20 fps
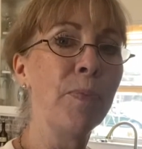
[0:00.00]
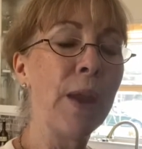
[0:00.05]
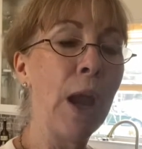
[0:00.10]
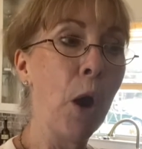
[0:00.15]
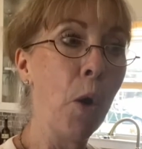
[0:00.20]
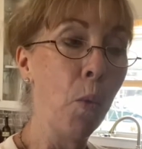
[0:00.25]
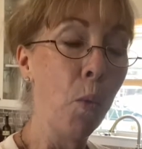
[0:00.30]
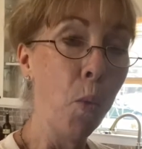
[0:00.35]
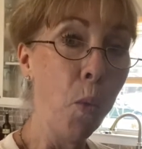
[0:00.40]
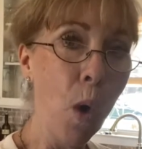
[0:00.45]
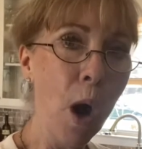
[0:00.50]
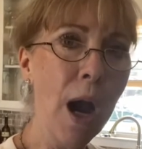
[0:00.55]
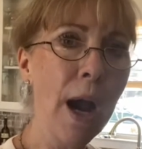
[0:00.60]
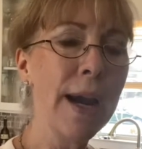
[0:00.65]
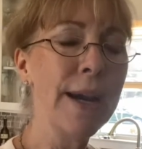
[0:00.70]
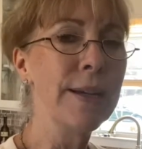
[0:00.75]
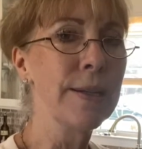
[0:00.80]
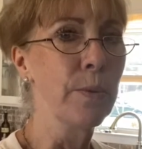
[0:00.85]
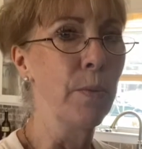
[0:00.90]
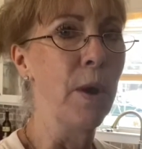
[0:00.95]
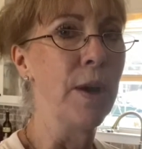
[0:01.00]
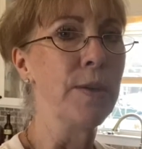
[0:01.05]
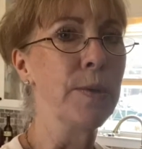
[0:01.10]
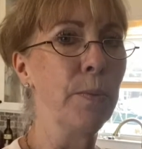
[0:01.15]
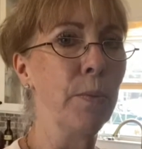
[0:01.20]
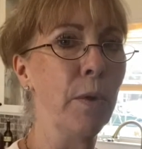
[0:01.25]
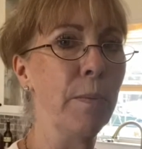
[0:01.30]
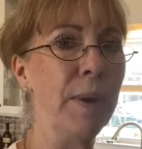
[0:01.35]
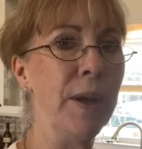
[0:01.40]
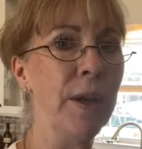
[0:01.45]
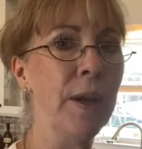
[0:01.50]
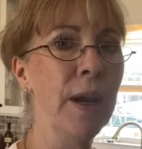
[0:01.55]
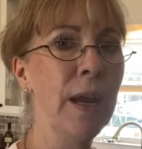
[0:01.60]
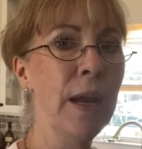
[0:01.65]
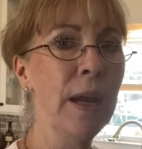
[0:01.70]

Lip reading: a wise woman,